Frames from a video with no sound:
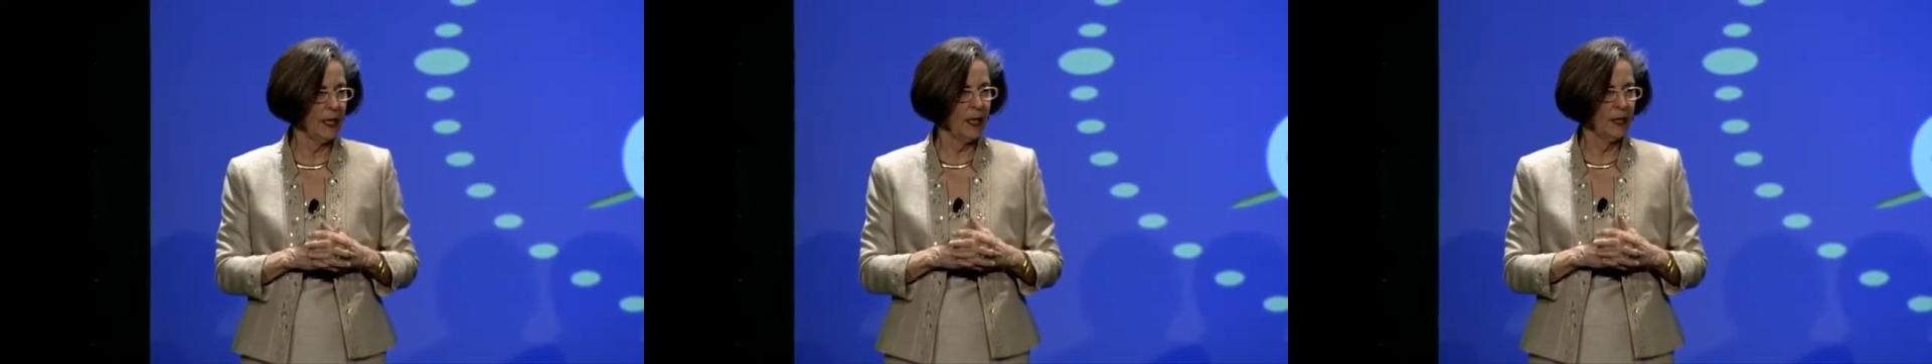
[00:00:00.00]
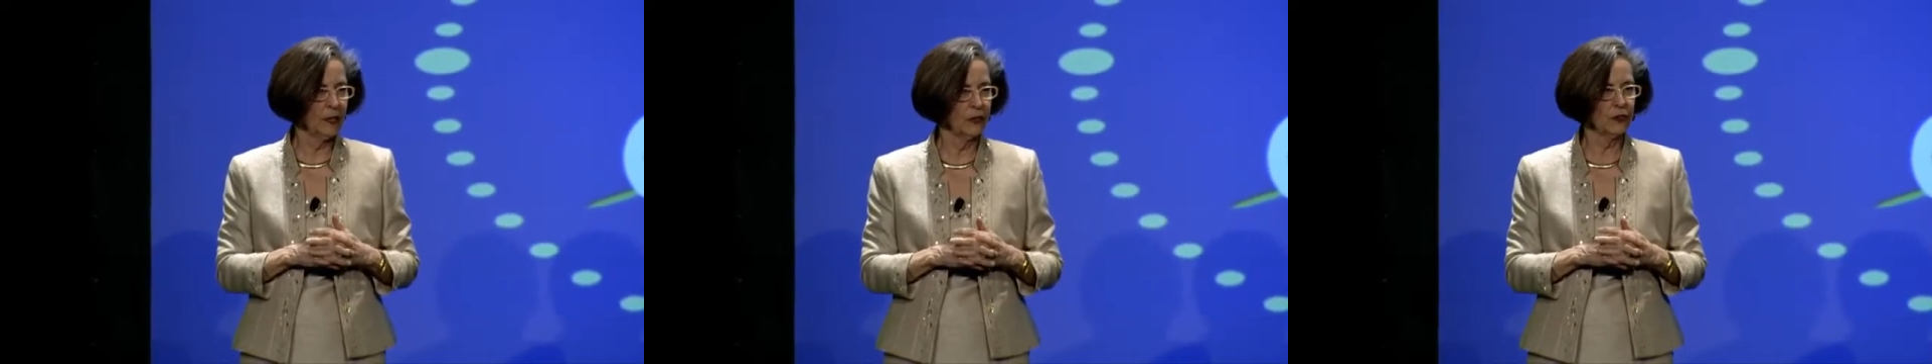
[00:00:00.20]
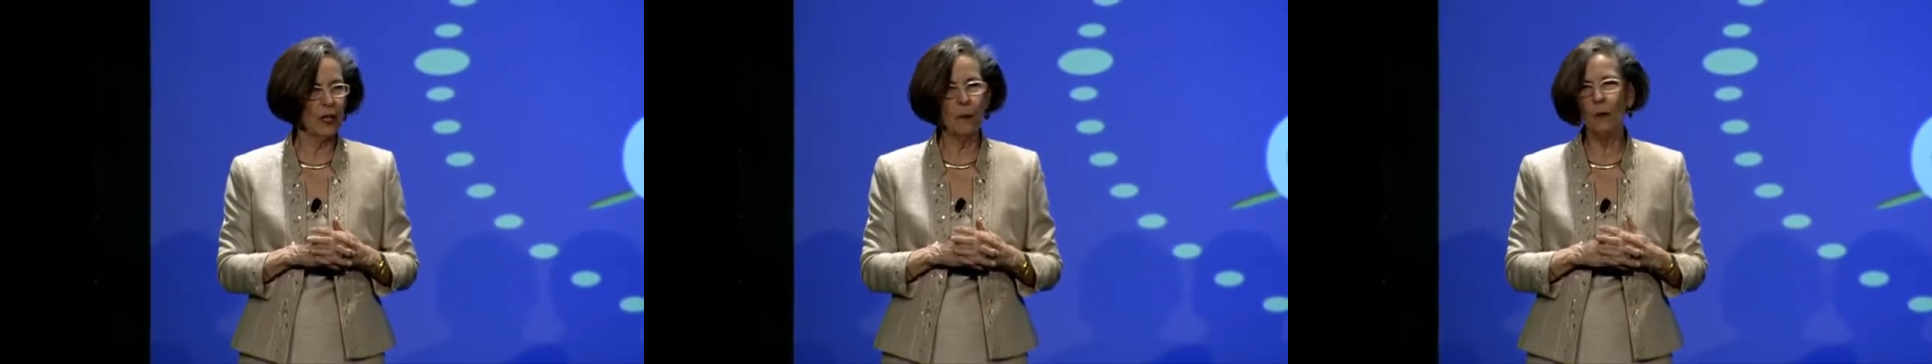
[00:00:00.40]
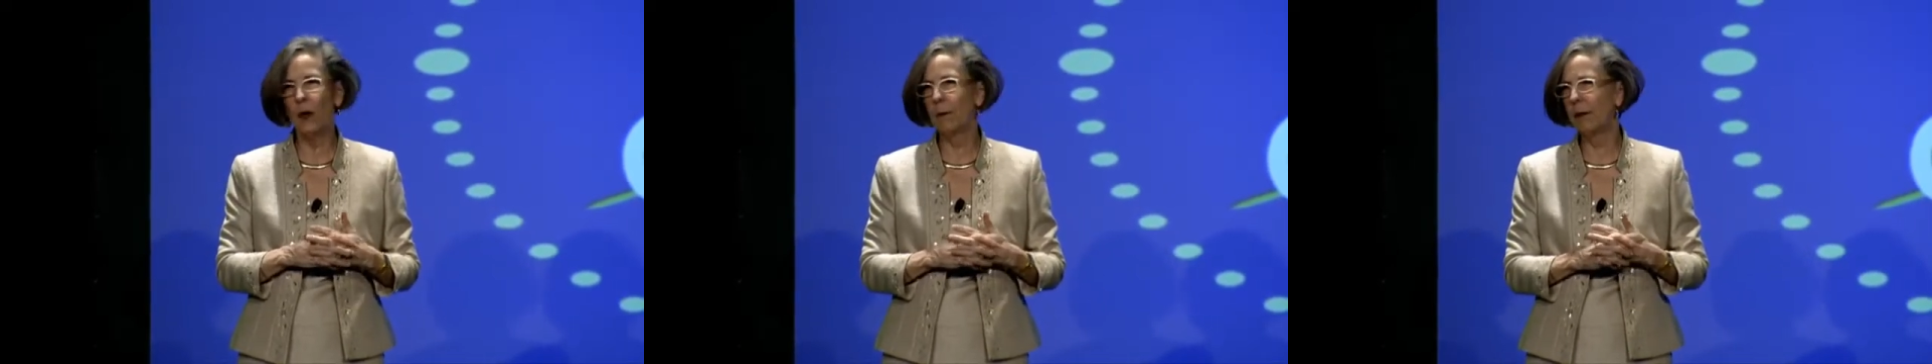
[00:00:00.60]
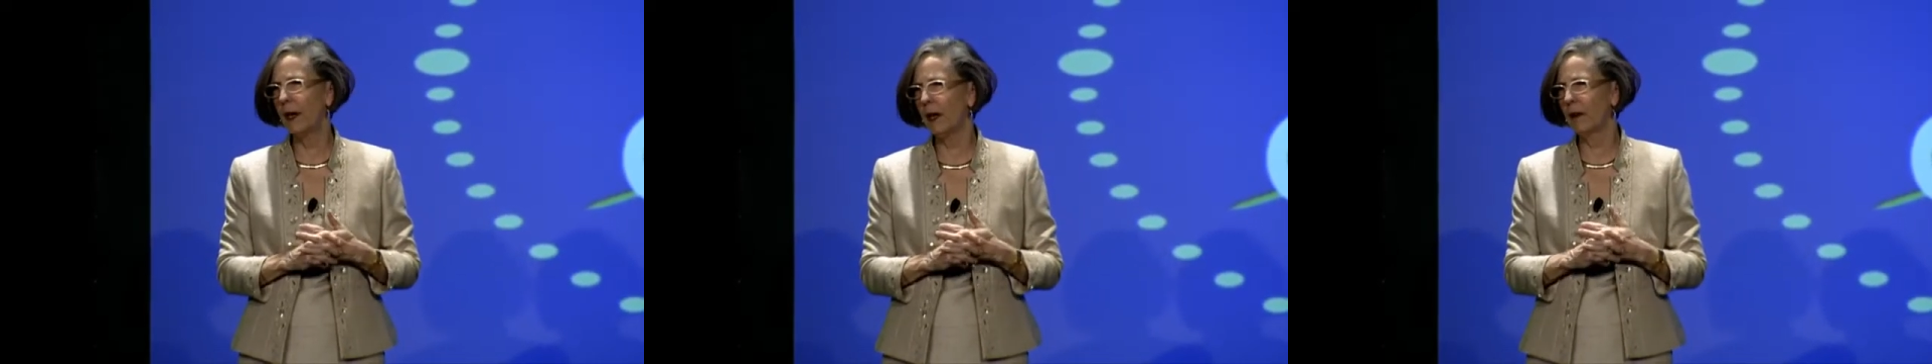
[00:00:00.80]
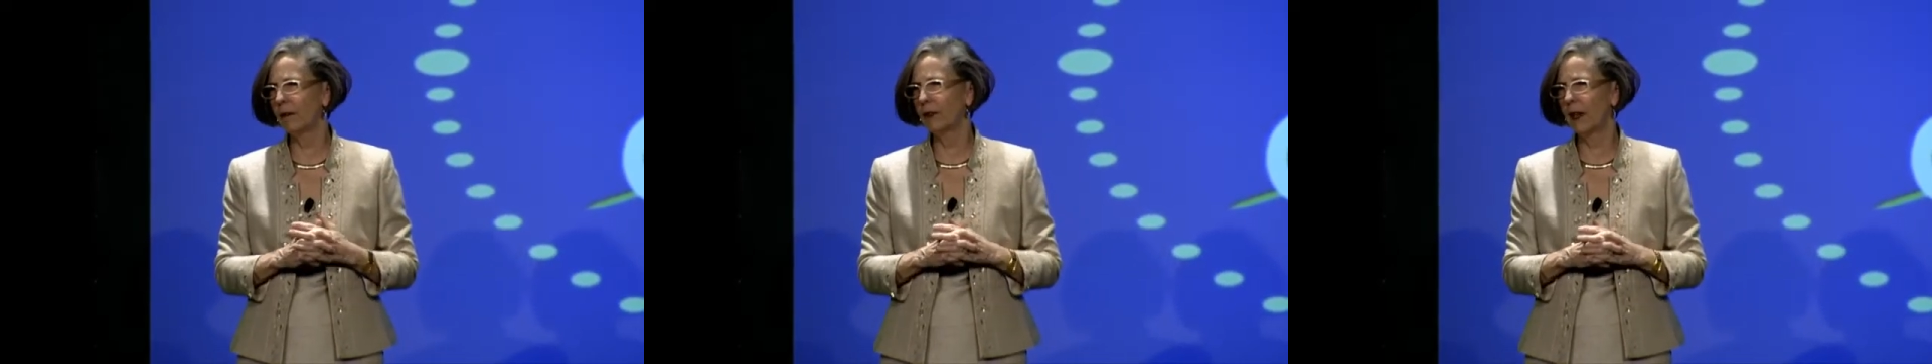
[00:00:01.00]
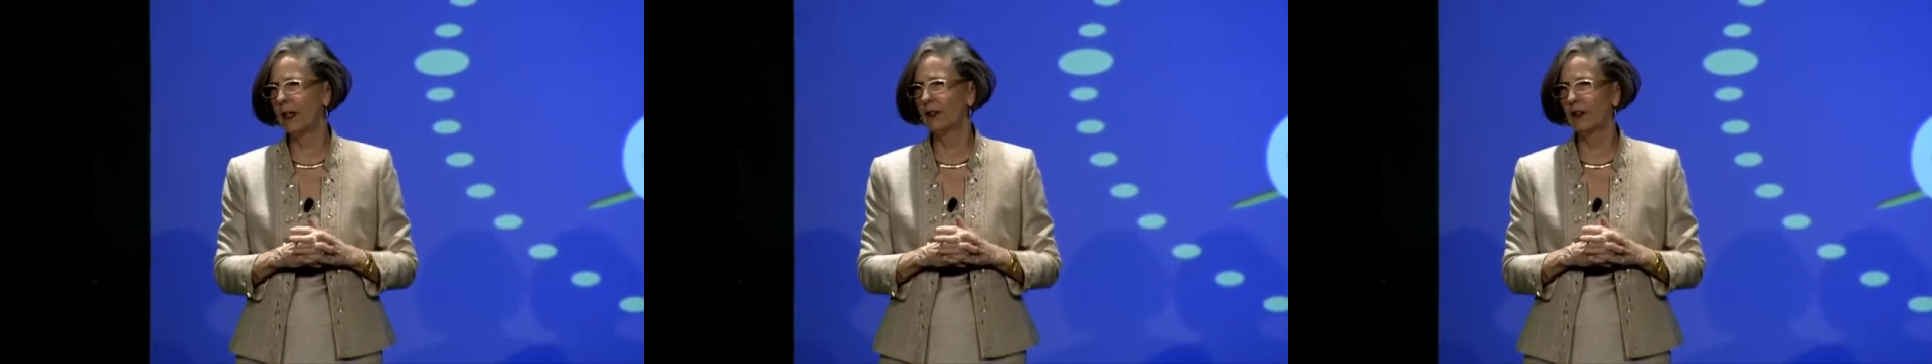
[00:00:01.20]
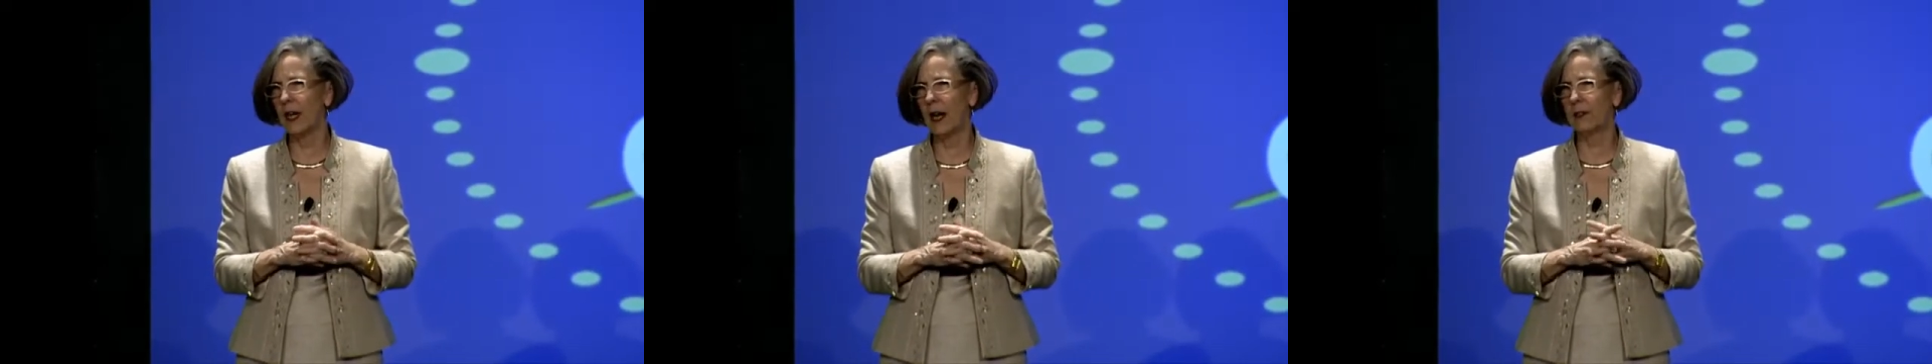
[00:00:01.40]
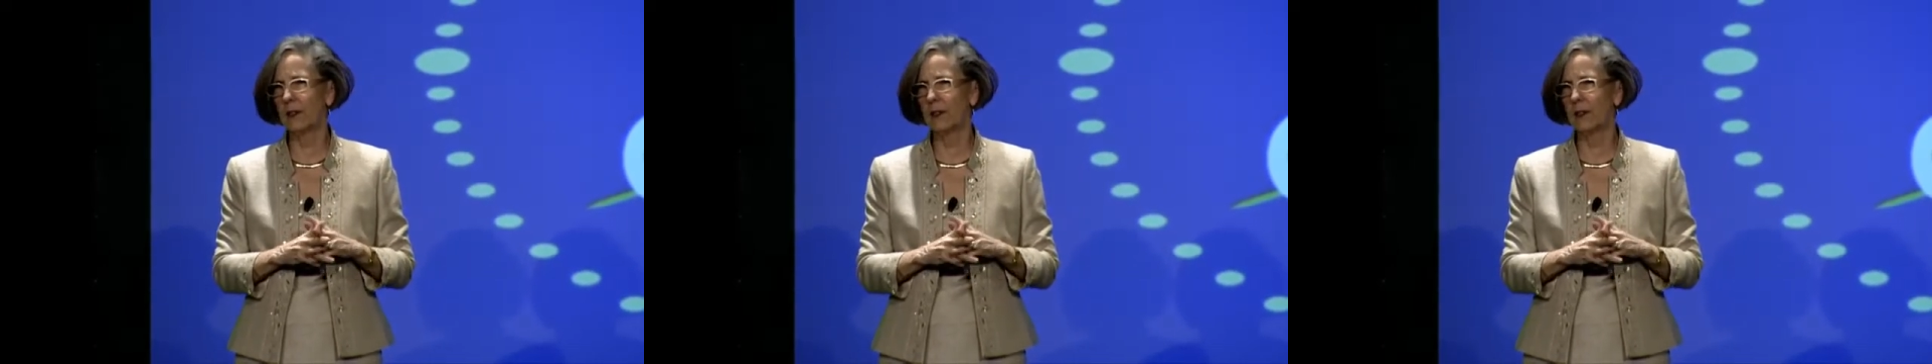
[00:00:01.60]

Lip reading: To somewhat paraphrase Dr.